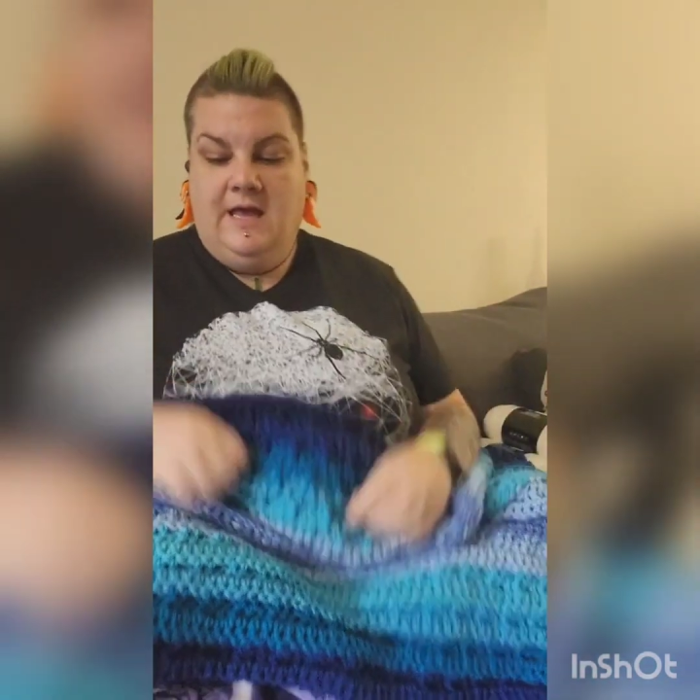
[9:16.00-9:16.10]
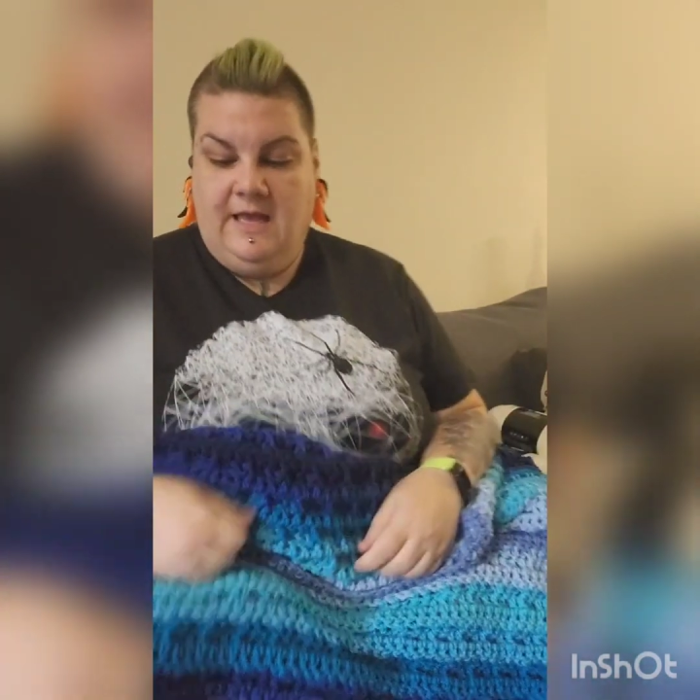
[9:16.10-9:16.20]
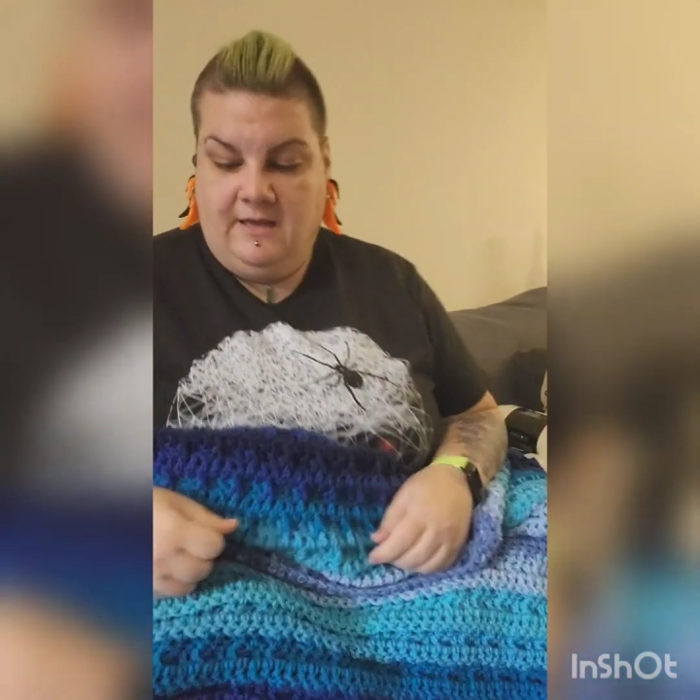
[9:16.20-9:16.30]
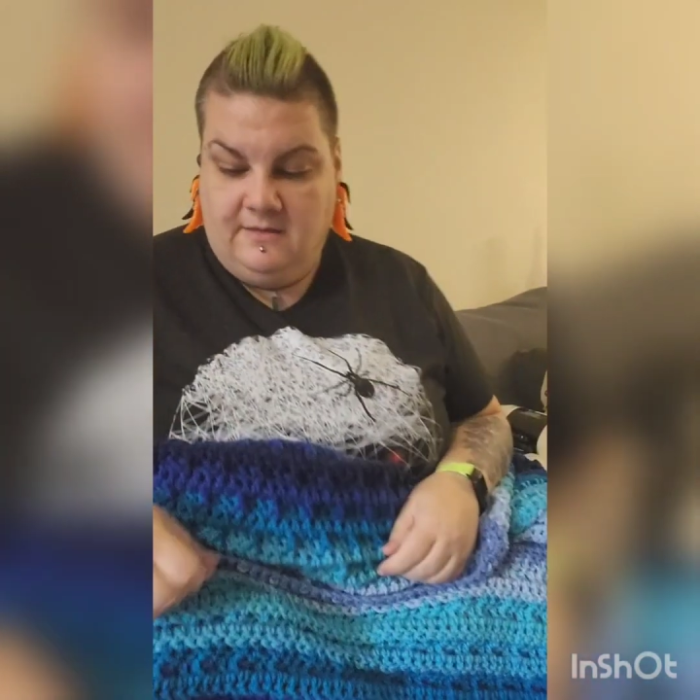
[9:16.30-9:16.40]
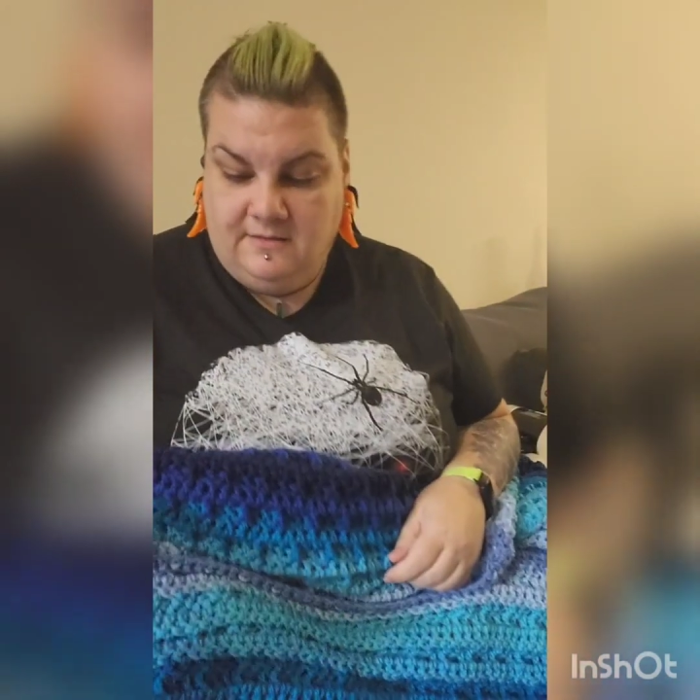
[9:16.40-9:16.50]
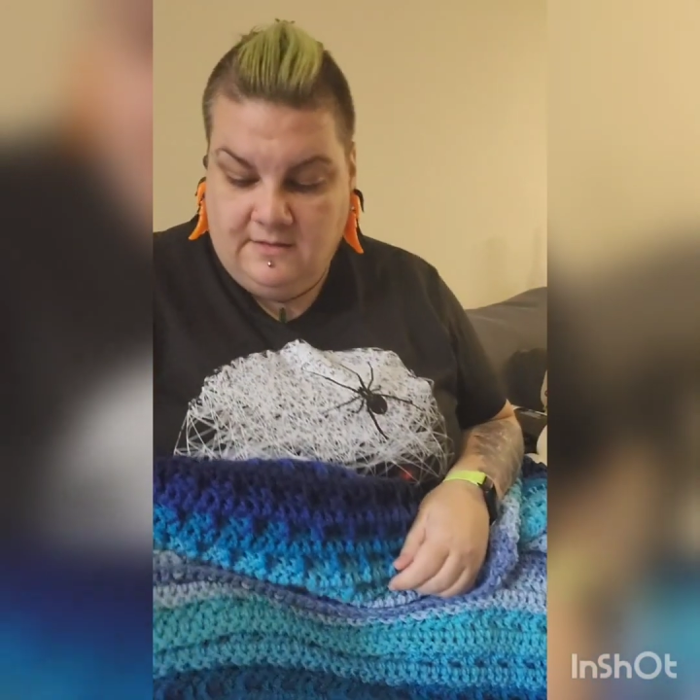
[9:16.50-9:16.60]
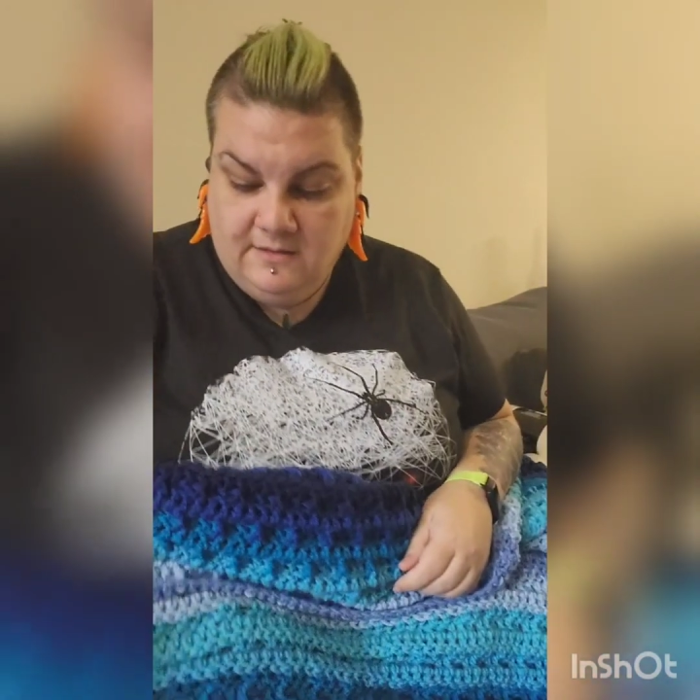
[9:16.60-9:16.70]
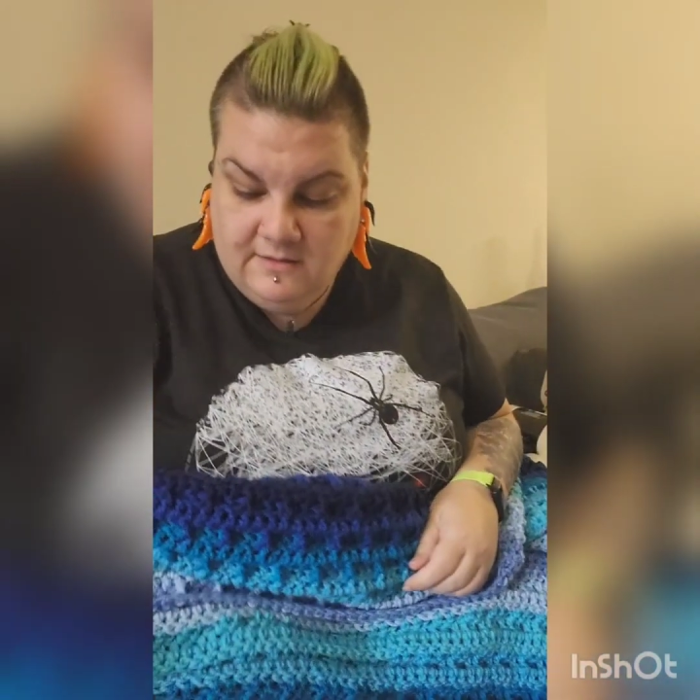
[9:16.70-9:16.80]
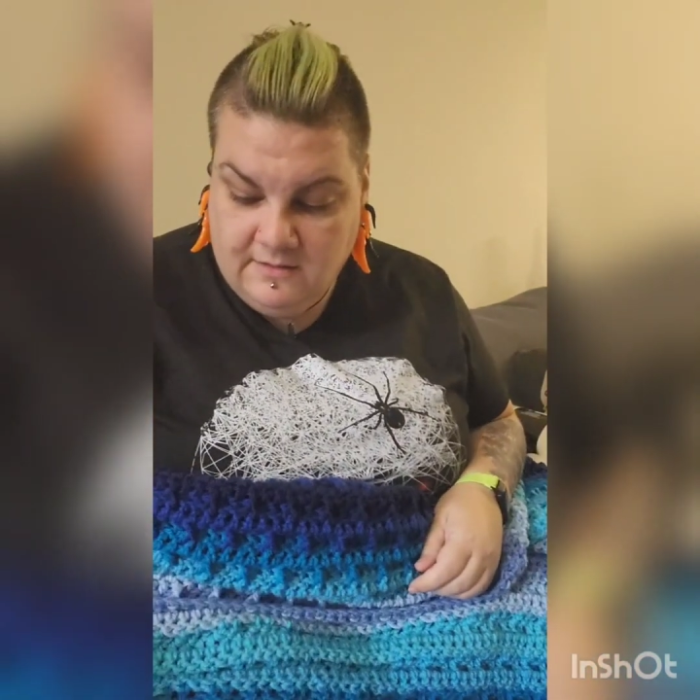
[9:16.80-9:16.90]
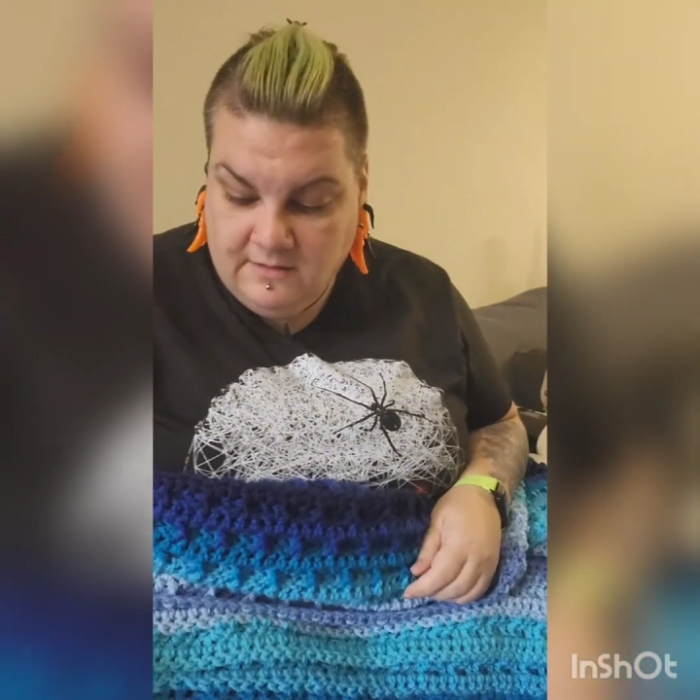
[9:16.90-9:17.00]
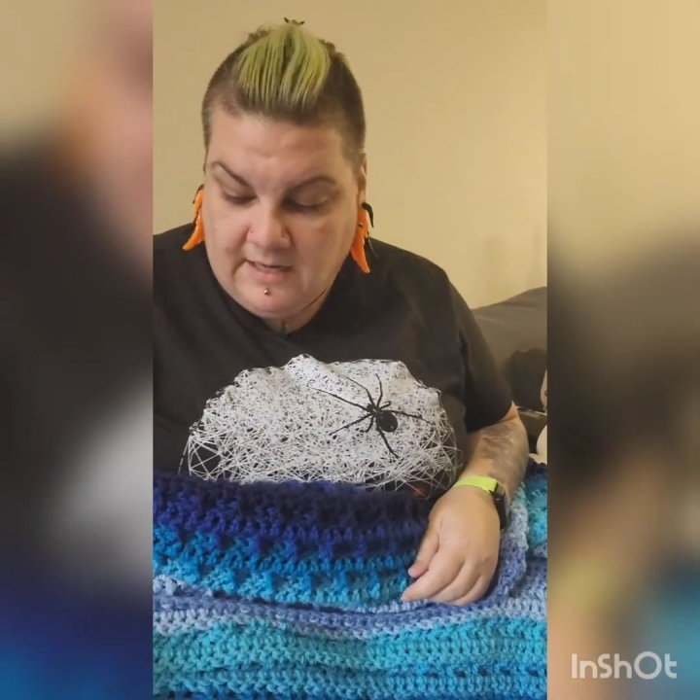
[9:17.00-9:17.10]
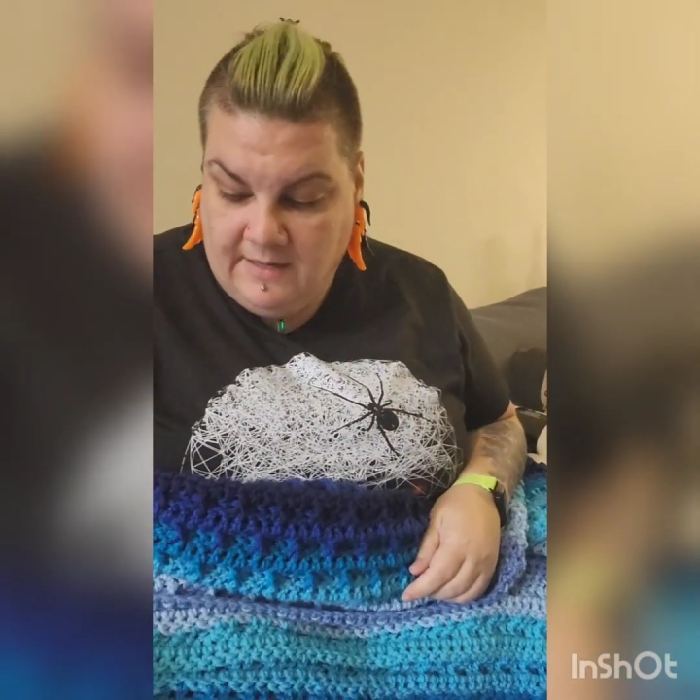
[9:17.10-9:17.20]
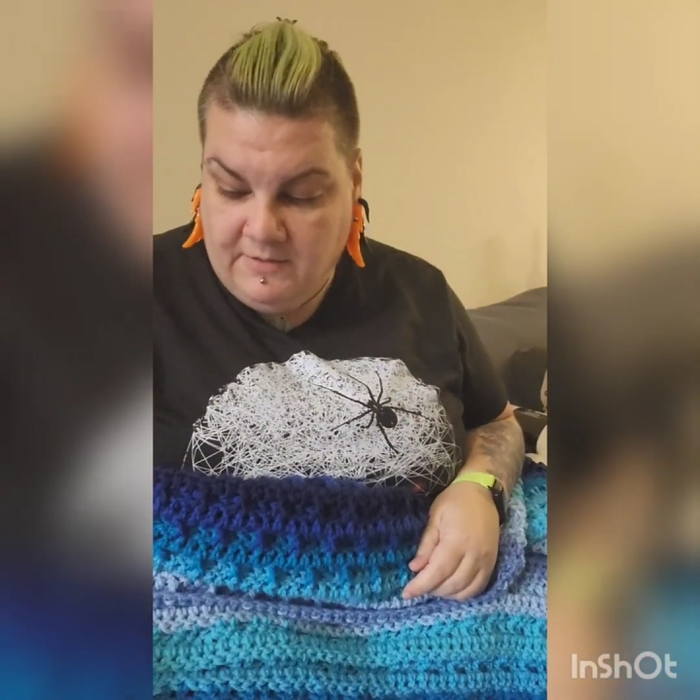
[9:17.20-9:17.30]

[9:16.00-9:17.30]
And I